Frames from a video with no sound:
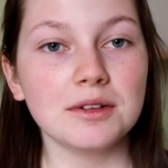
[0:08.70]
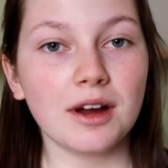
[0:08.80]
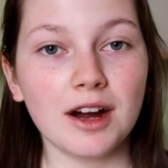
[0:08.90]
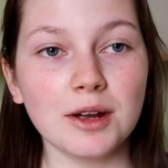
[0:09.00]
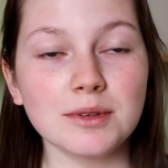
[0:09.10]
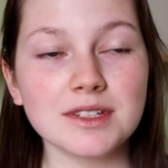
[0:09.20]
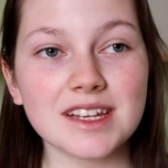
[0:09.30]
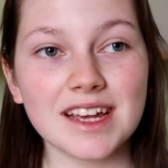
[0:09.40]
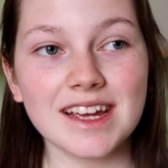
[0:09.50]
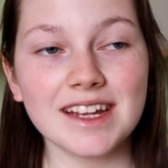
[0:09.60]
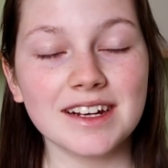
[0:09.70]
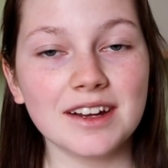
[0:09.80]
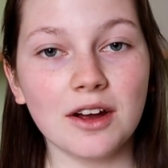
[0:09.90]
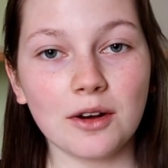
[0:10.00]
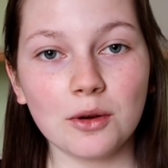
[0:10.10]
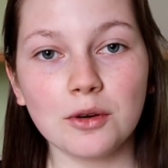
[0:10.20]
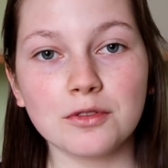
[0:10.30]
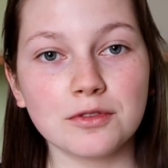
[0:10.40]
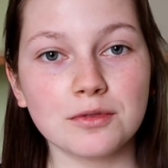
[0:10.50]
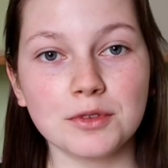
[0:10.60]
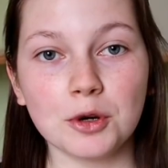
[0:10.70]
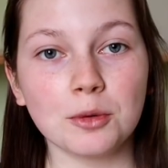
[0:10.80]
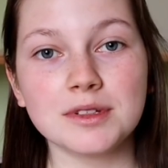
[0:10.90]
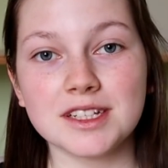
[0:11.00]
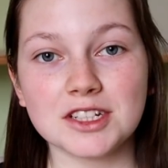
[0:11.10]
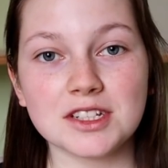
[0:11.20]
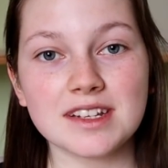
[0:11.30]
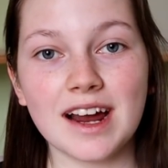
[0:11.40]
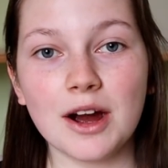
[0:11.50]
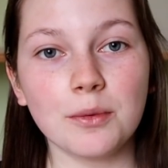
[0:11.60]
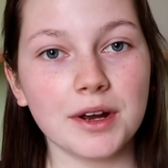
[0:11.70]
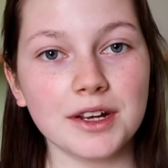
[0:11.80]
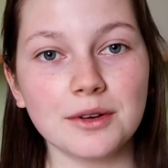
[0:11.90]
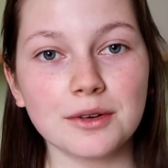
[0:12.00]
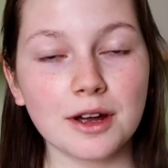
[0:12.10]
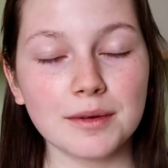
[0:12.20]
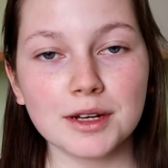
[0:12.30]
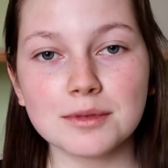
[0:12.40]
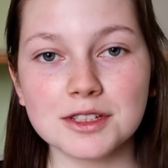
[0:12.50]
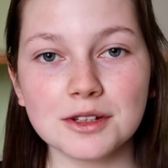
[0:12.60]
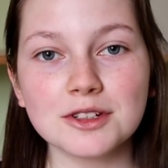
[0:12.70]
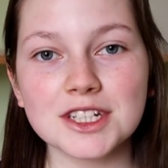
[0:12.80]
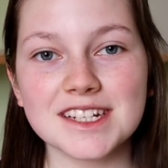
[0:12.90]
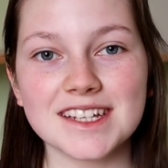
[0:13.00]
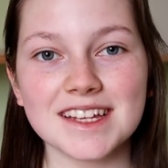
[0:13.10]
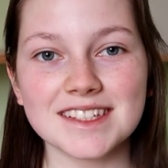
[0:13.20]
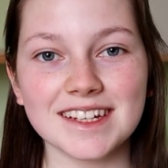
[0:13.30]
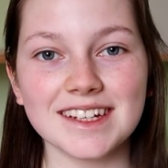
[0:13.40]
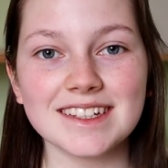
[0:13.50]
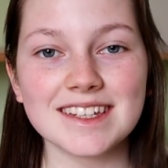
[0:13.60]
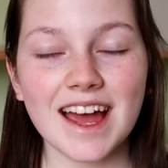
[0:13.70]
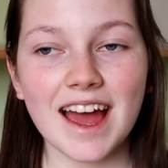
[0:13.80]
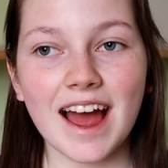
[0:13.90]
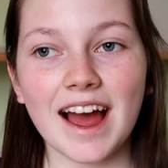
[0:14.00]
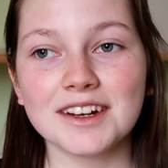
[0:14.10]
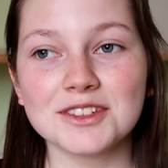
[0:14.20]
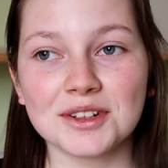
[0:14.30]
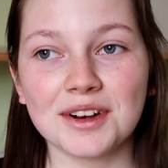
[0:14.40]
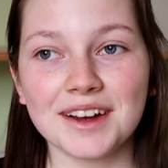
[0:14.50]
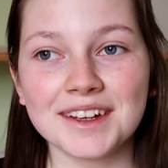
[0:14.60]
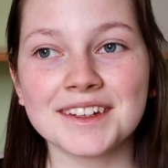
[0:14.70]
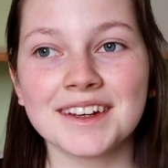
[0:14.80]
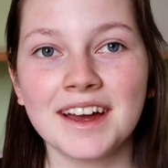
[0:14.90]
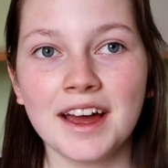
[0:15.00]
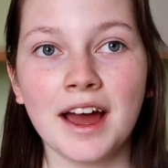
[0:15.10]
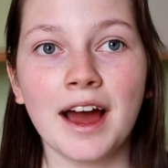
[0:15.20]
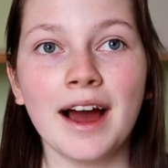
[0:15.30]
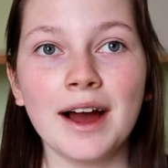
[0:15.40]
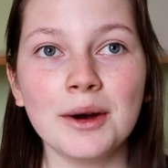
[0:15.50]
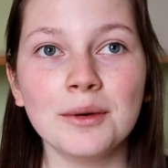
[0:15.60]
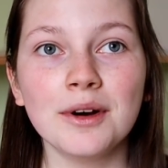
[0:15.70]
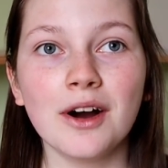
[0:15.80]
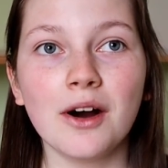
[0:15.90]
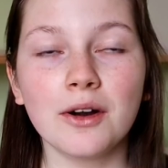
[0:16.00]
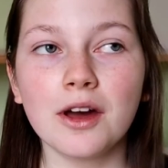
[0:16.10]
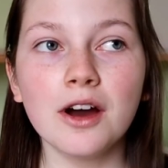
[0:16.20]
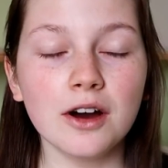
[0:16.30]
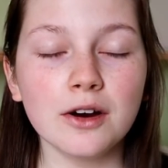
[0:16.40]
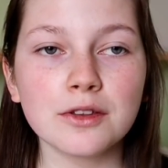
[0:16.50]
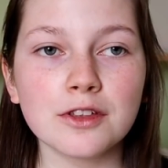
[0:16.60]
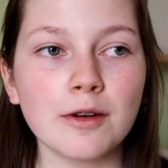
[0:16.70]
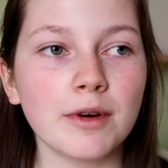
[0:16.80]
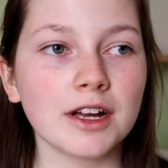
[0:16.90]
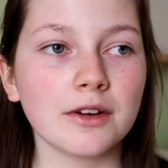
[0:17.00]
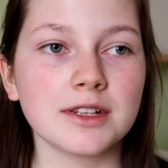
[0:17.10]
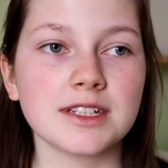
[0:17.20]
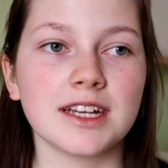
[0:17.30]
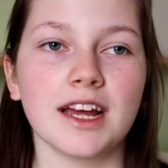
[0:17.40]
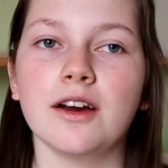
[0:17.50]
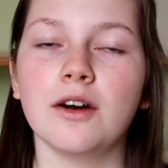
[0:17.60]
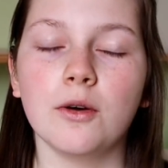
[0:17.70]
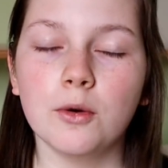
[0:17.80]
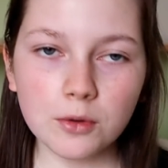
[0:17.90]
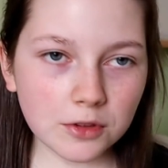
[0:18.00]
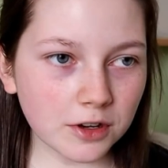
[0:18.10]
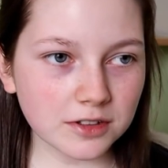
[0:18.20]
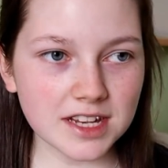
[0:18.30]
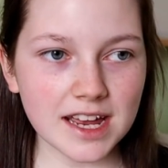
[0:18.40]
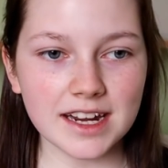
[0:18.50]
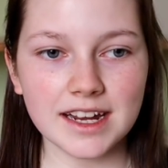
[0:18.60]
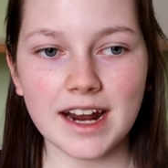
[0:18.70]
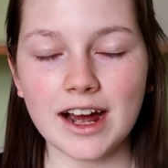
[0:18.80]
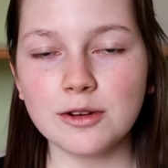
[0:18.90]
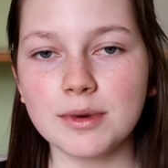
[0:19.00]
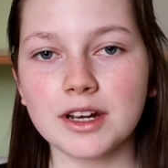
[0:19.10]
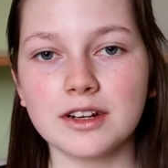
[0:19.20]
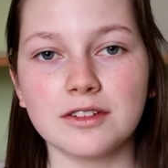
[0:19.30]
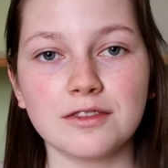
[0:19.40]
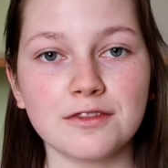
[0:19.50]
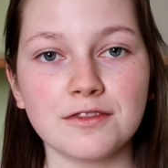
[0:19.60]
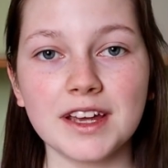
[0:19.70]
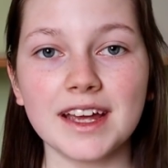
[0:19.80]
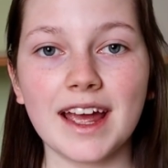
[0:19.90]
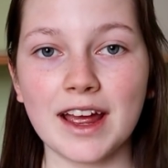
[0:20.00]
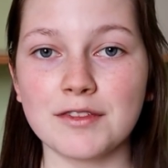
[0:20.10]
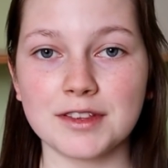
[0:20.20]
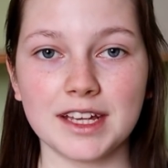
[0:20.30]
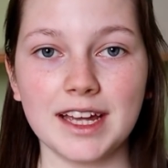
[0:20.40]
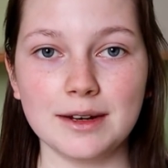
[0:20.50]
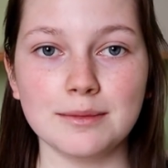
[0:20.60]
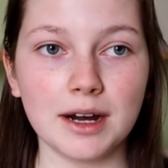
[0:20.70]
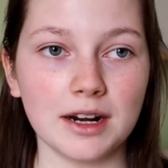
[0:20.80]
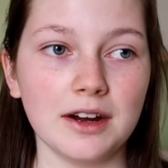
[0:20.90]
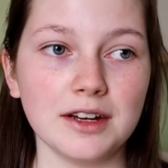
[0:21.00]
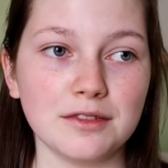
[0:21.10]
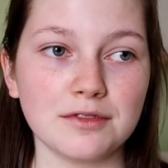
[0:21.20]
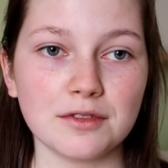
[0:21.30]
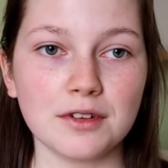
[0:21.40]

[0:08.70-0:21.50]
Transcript: I was in a lot of your positions now where you're coming up to your GCSEs and you're like, how on earth am I going to get all the content in? How am I going to fit everything in my life